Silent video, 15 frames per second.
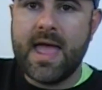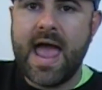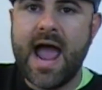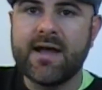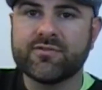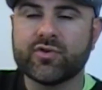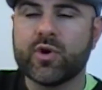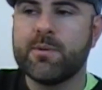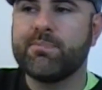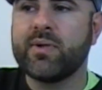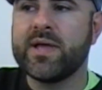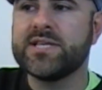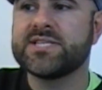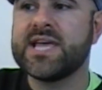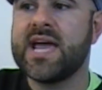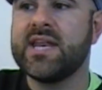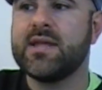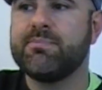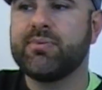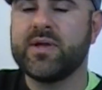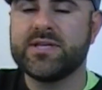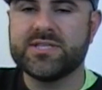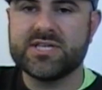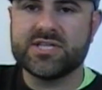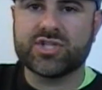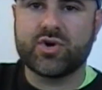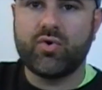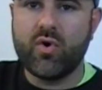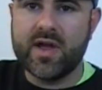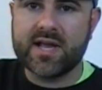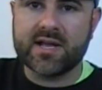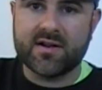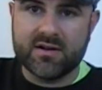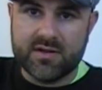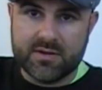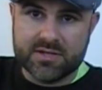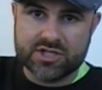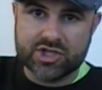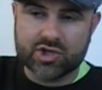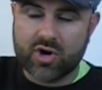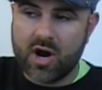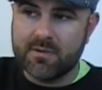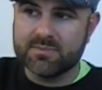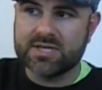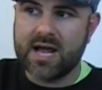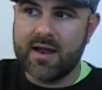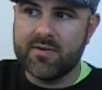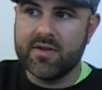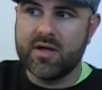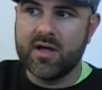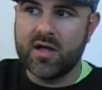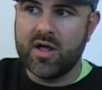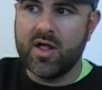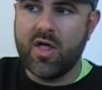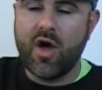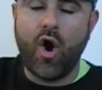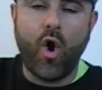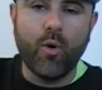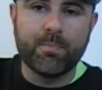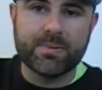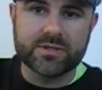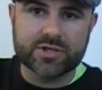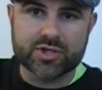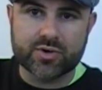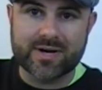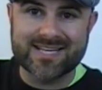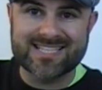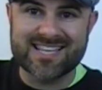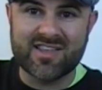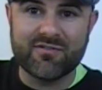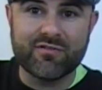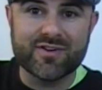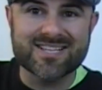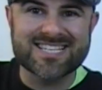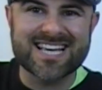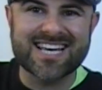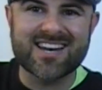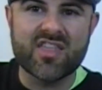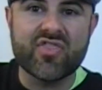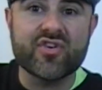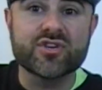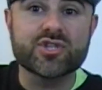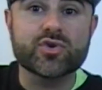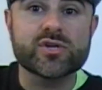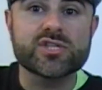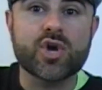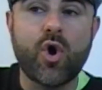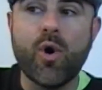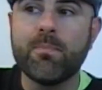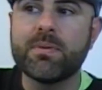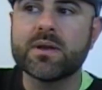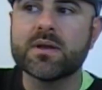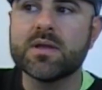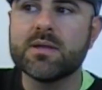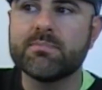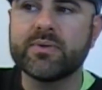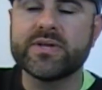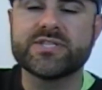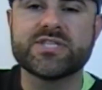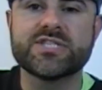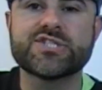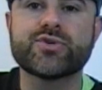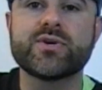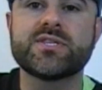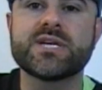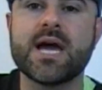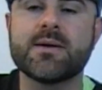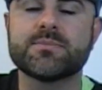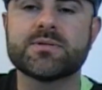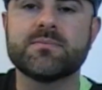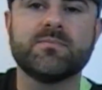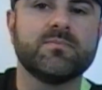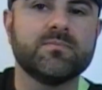after he plays that, he plays this quick strums on the open strings. On the 1st, 2nd, and 3rd strings open, he plays this 3 times.